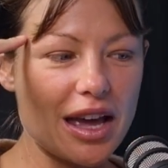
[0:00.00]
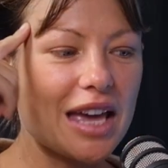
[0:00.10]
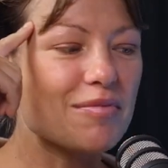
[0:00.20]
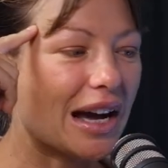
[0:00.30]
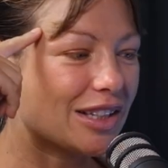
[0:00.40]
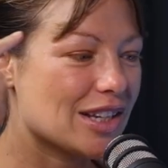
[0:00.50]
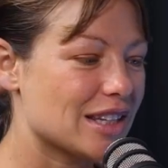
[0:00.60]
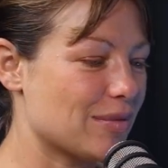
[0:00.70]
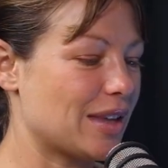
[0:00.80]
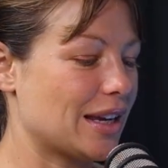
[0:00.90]
imagine
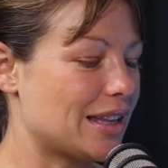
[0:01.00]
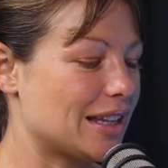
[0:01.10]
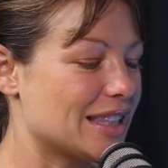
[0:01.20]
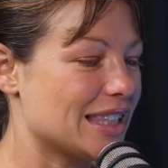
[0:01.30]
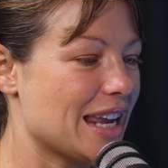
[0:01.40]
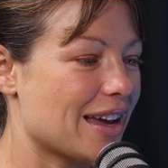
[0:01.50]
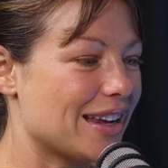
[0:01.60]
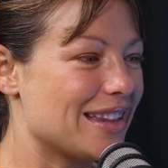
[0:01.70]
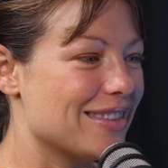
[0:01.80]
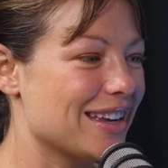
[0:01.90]
something and then see it
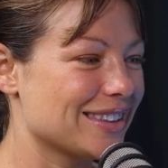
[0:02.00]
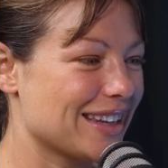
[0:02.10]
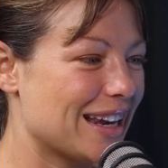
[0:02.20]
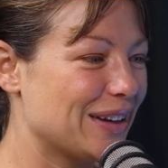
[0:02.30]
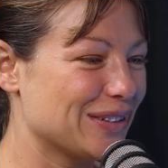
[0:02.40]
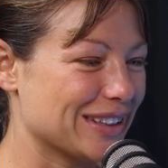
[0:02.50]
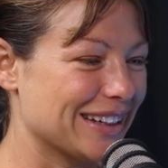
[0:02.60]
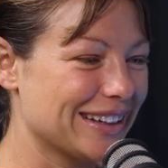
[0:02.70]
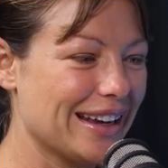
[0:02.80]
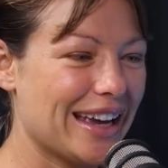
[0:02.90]
in this
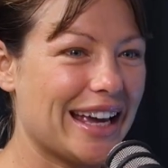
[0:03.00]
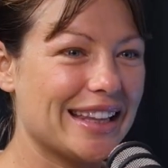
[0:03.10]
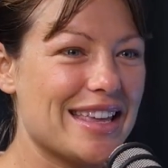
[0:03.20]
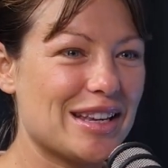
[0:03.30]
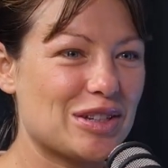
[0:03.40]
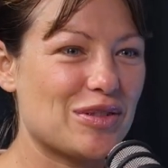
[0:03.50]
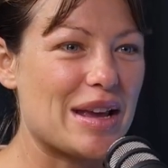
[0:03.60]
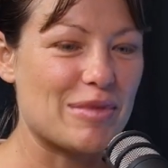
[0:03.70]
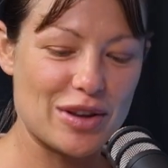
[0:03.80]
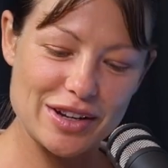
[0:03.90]
illusion, in this
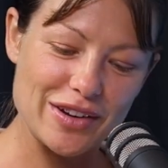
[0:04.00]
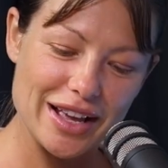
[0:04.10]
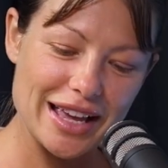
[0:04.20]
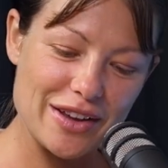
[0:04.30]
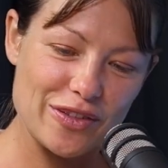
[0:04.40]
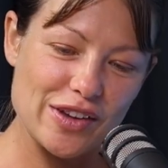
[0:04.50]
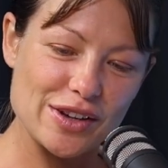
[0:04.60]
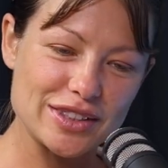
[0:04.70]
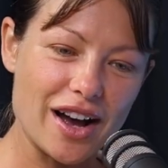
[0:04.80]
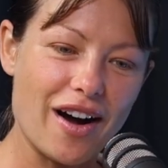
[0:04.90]
dream. It
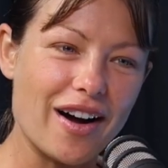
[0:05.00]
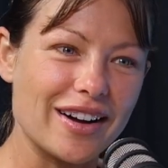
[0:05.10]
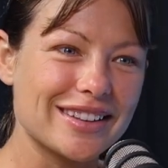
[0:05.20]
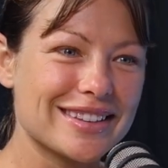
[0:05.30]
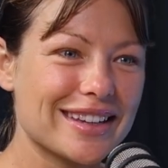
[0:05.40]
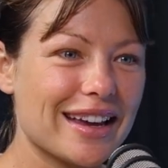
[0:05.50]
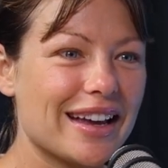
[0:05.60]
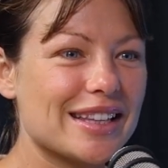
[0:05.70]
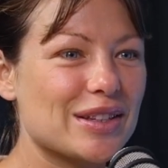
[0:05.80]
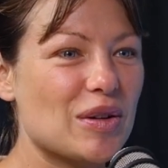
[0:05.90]
feels hard.
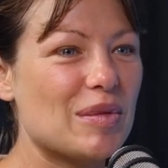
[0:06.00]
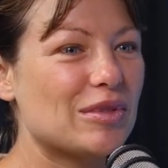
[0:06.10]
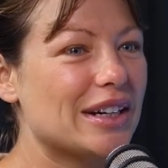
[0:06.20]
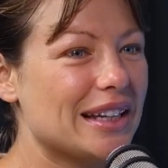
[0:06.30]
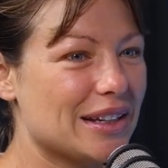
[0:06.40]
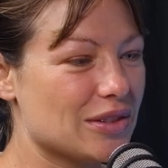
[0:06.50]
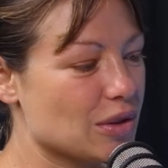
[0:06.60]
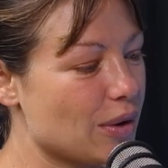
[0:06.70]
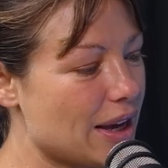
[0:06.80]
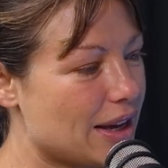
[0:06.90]
So I'm really
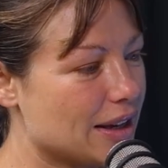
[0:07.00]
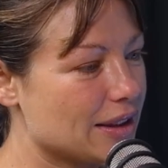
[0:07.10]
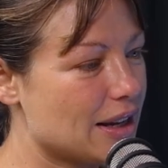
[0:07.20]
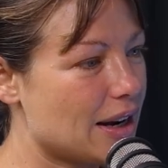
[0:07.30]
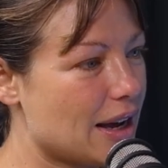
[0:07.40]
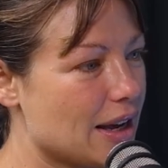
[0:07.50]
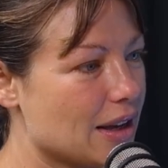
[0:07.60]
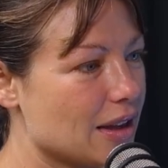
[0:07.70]
enjoying the